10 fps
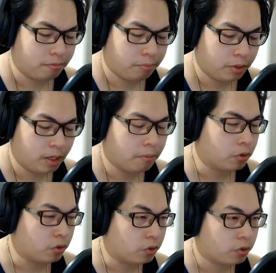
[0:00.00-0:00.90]
putting in
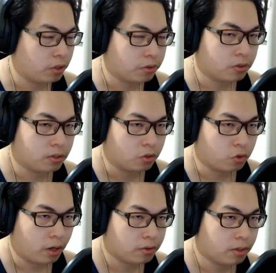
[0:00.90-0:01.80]
Berserker cells because they're
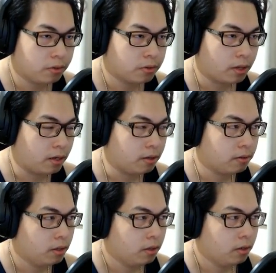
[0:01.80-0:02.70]
trial cells, and,
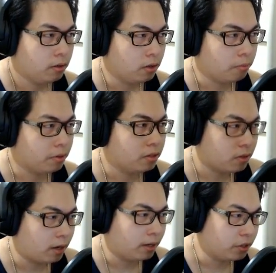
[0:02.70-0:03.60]
but he's
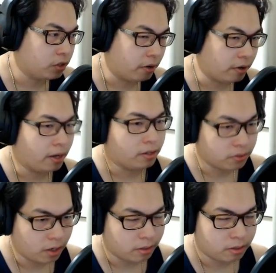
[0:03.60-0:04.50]
got a legendary and he's
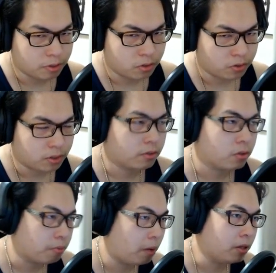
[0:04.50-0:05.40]
got the Berserker cell, so
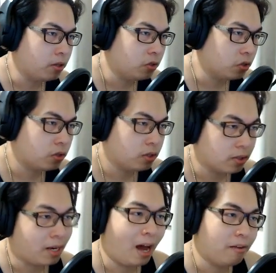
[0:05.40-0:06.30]
probably he just doesn't
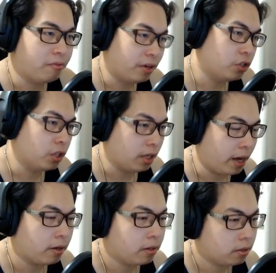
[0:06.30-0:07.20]
have Avenging
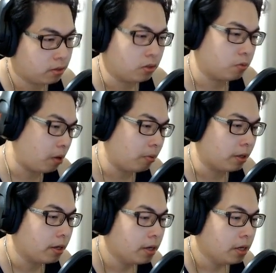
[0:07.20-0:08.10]
yet. He's
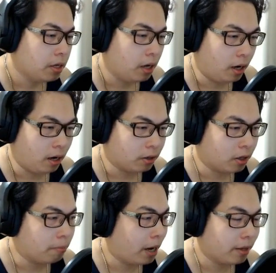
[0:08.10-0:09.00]
probably gonna
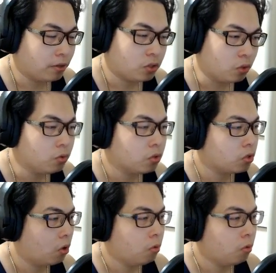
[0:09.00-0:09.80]
buy it soon, so we'll